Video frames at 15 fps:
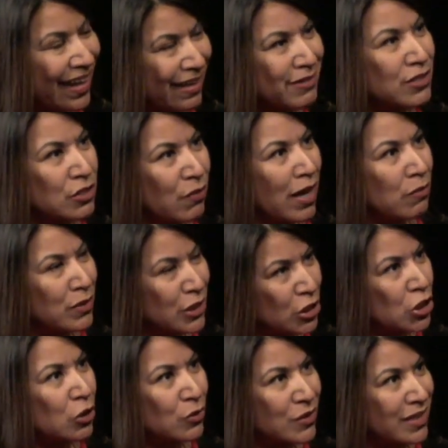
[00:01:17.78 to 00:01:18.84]
And so I was
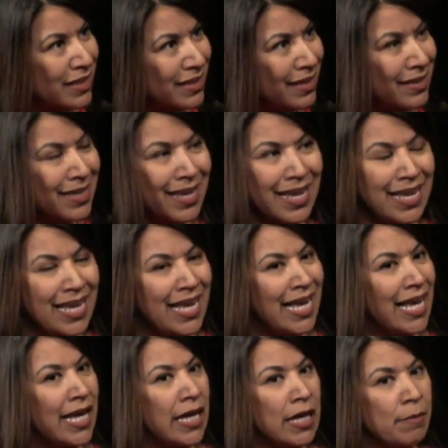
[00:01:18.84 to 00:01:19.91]
chosen, and
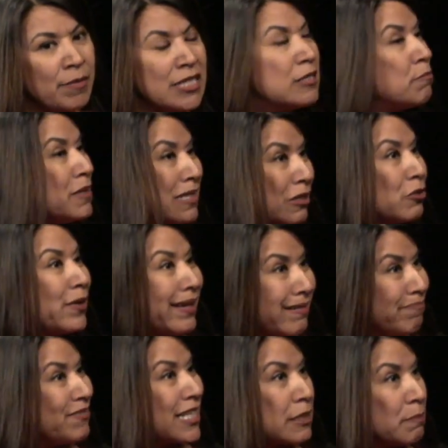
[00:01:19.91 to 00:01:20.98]
it's been a great
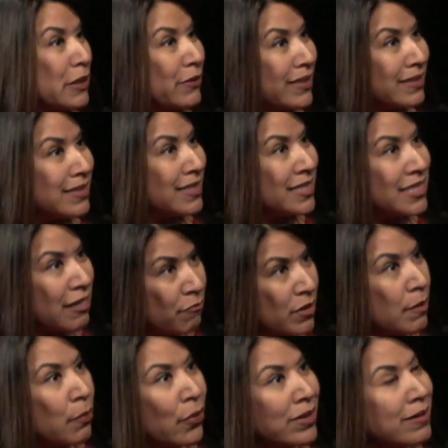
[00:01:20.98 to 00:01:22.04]
experience since I've
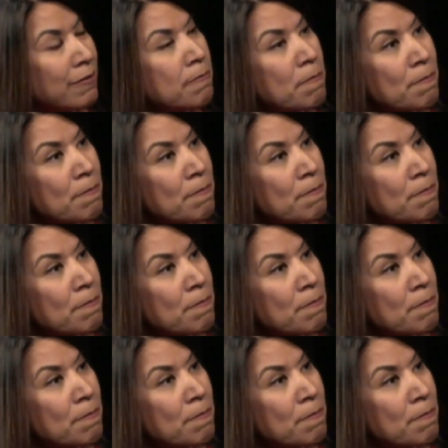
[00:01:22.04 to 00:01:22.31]
been appointed.